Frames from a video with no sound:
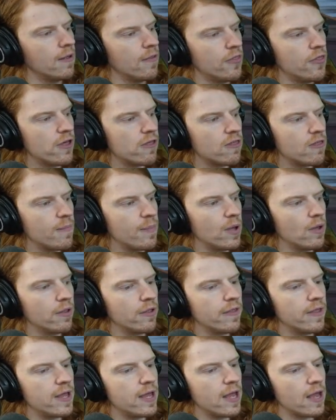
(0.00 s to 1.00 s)
This
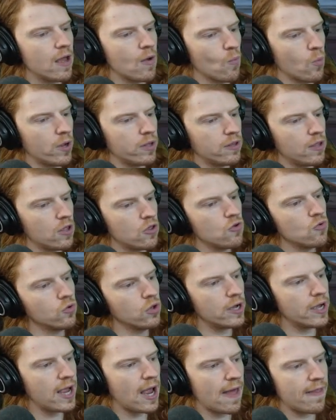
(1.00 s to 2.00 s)
ability, when you
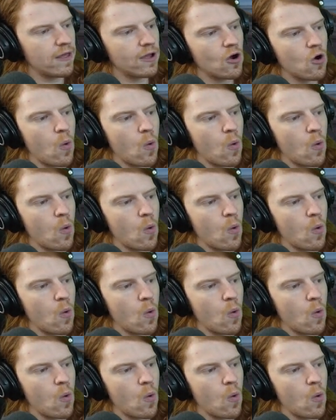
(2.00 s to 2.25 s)
look at it,